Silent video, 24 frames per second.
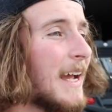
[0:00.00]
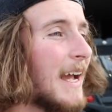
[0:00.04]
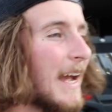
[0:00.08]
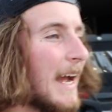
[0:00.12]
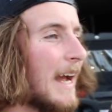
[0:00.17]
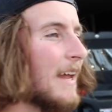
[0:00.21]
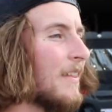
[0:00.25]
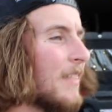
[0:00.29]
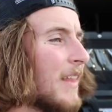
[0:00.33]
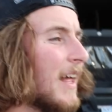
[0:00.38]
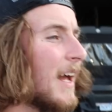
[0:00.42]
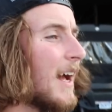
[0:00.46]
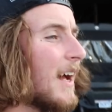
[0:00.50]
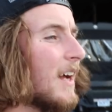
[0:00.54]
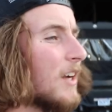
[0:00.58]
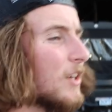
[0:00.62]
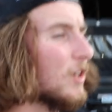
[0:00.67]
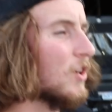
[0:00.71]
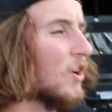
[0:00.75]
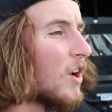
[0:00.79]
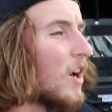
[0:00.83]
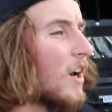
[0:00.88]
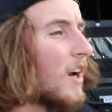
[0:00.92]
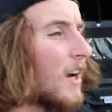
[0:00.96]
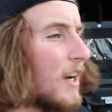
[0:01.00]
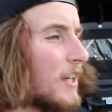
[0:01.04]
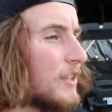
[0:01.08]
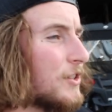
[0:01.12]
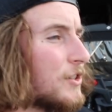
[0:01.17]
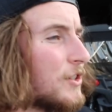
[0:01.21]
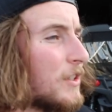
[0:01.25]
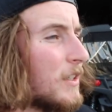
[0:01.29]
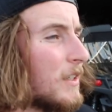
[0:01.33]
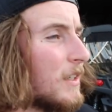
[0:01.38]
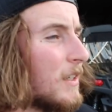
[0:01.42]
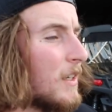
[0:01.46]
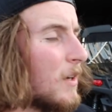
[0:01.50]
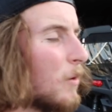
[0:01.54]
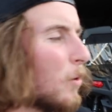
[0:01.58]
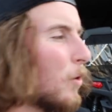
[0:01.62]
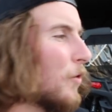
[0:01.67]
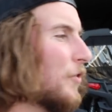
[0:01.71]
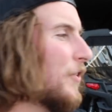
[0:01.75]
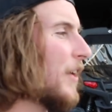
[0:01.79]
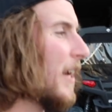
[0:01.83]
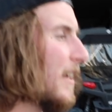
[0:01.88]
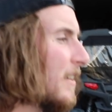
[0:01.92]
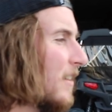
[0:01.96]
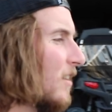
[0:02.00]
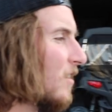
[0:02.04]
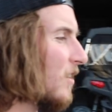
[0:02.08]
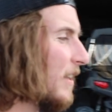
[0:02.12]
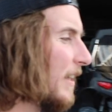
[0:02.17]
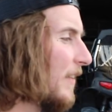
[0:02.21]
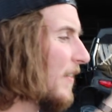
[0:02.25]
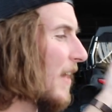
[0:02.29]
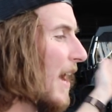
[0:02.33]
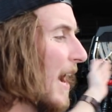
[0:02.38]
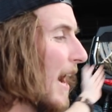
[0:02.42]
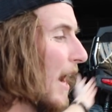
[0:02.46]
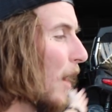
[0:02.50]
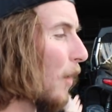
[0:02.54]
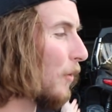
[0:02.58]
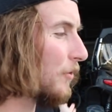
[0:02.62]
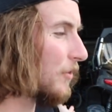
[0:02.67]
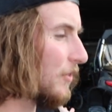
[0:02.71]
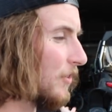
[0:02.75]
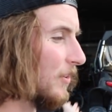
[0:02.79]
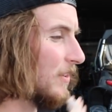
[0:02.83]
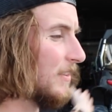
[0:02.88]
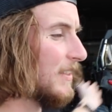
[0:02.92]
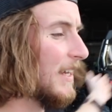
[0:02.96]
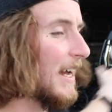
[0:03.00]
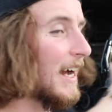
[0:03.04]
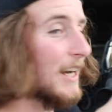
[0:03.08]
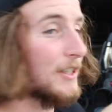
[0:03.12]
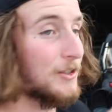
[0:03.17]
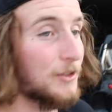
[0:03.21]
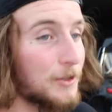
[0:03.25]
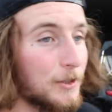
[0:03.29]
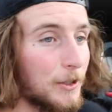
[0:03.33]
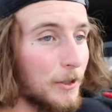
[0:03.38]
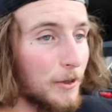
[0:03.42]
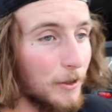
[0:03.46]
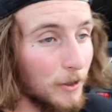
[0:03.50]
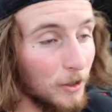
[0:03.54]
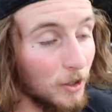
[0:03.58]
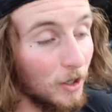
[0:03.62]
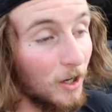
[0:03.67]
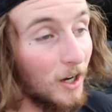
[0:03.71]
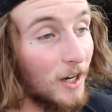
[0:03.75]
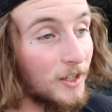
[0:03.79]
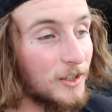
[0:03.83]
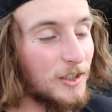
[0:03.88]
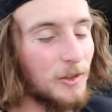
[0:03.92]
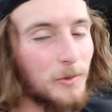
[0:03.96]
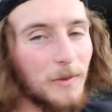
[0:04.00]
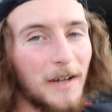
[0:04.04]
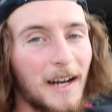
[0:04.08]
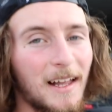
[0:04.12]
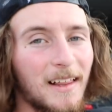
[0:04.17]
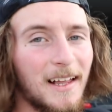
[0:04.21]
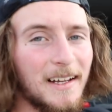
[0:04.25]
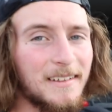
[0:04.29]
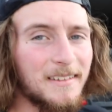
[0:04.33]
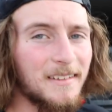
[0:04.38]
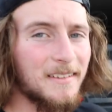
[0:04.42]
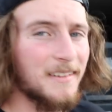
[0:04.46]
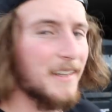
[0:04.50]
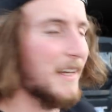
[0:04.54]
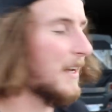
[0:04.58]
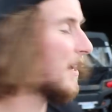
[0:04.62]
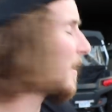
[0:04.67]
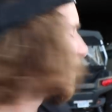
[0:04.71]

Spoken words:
And that garage, well, technically the house is attached to the garage is what I like to say.